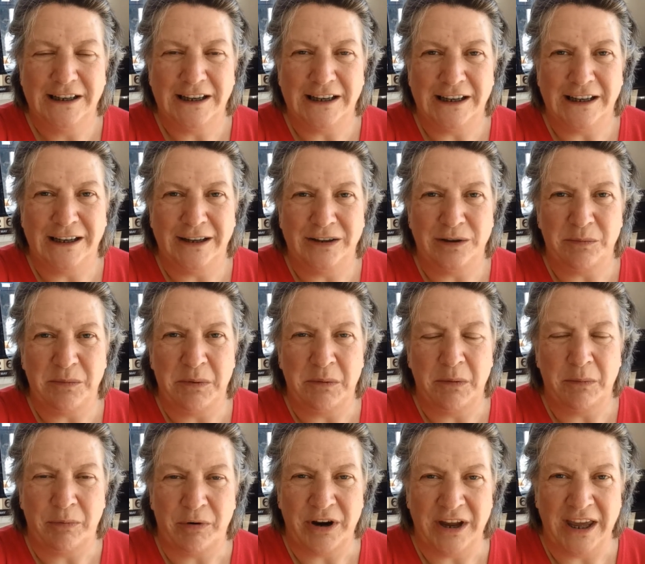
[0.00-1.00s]
that we
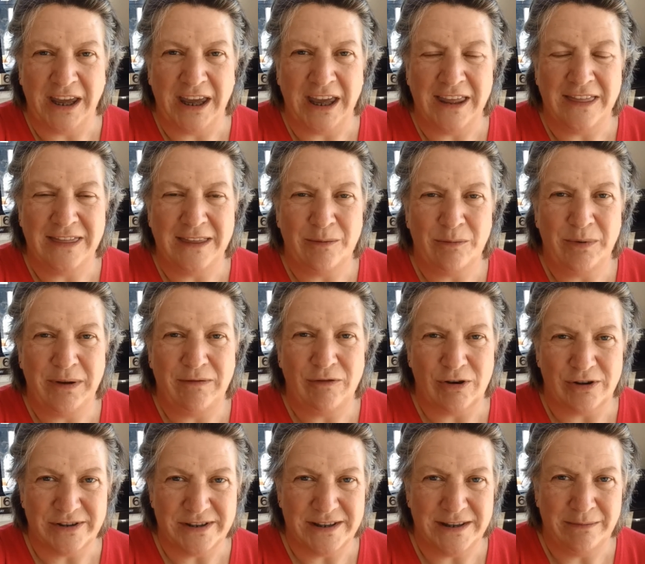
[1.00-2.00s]
were bringing in than we've
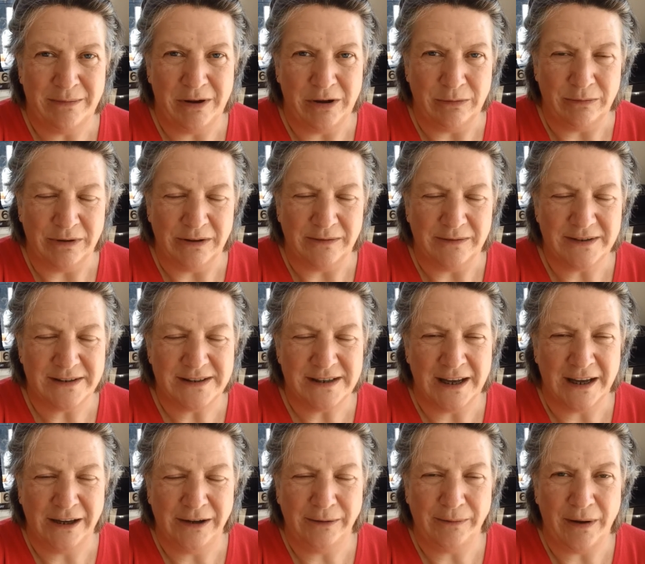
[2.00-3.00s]
got at the moment.
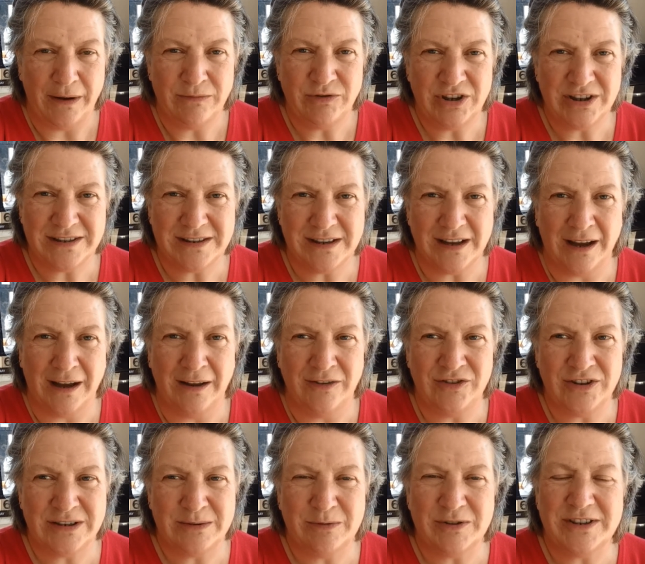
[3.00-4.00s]
So I
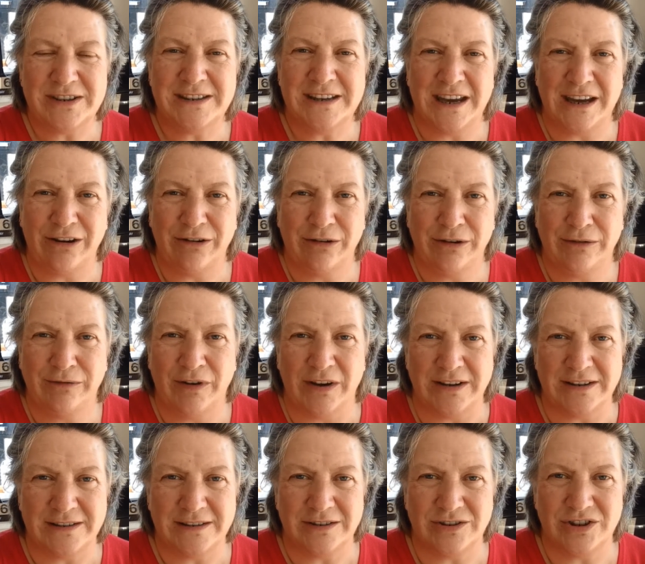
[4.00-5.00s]
just want to take her
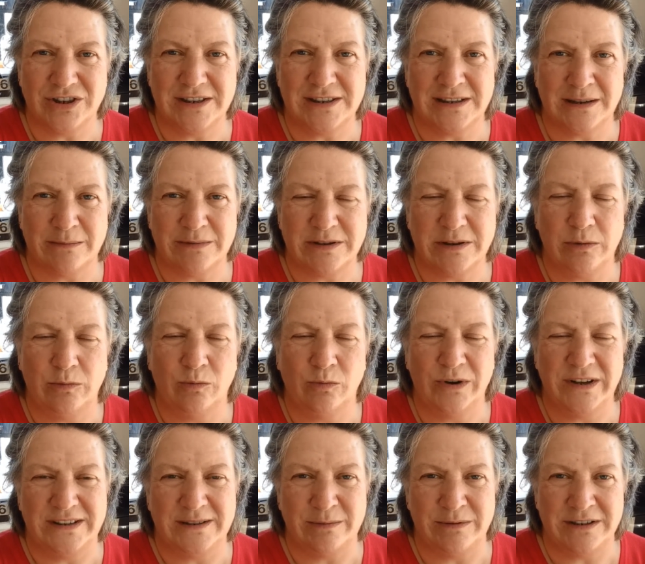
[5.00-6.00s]
advice, because she's an absolute
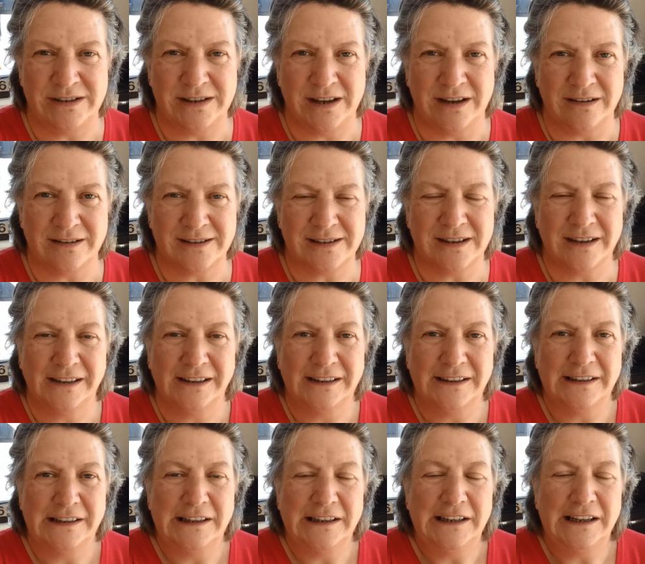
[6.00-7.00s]
whiz with ducks.
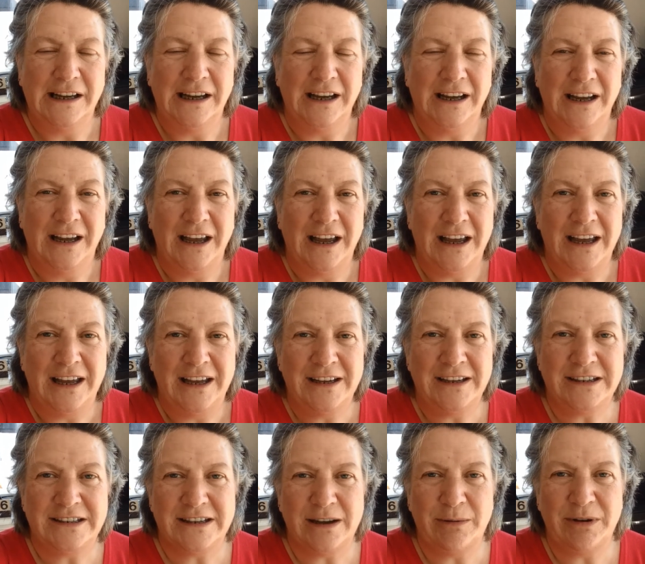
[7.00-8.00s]

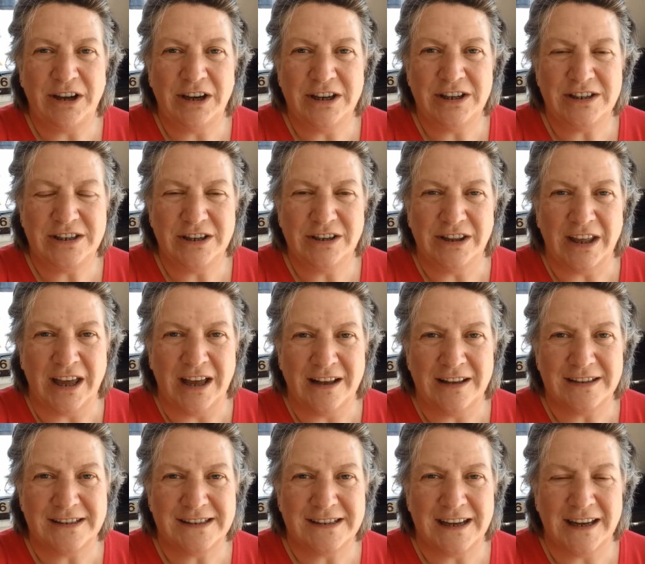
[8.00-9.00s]
So we're going to do
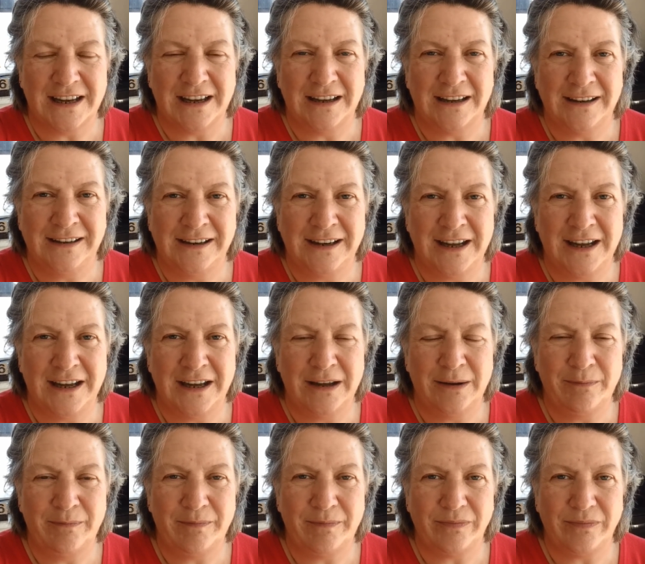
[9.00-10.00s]
that,
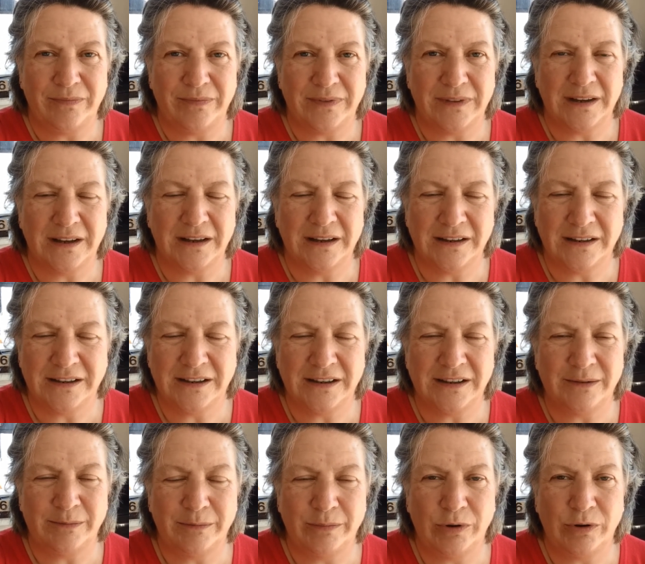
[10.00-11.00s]
and
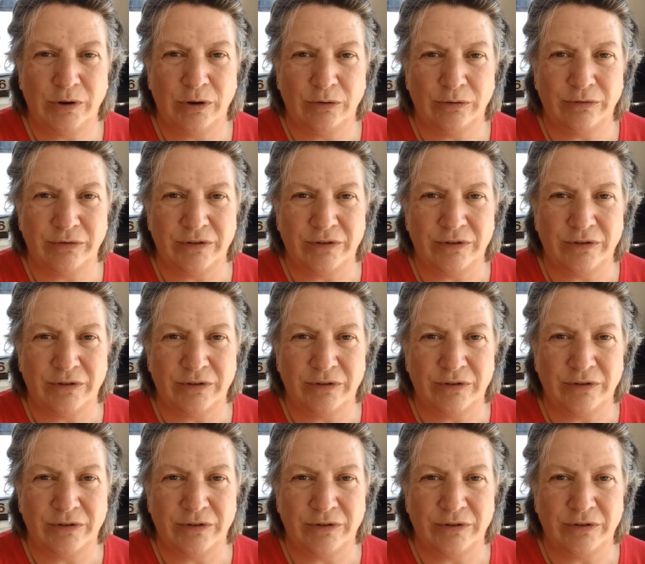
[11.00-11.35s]
poor old